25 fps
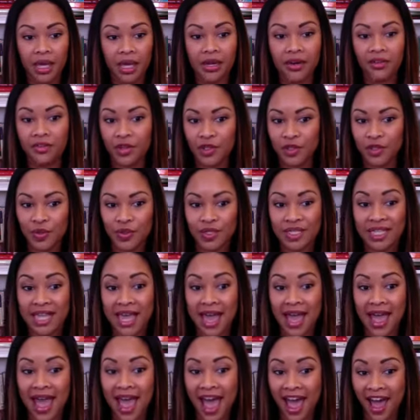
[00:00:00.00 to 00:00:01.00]
individuals
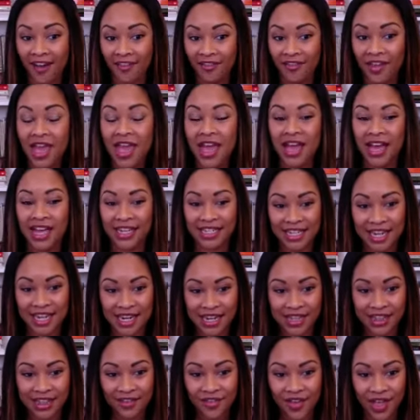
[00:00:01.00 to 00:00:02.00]
that have
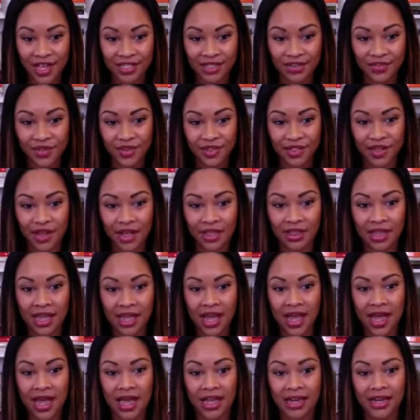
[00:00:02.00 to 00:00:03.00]
attended the festivals
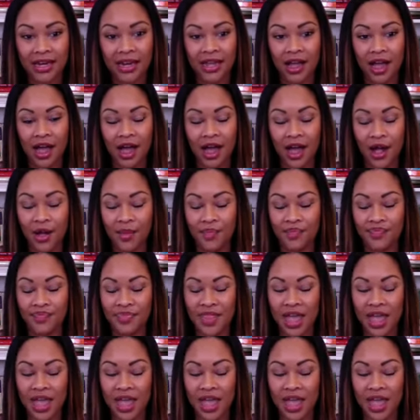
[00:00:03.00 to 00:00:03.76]
online um,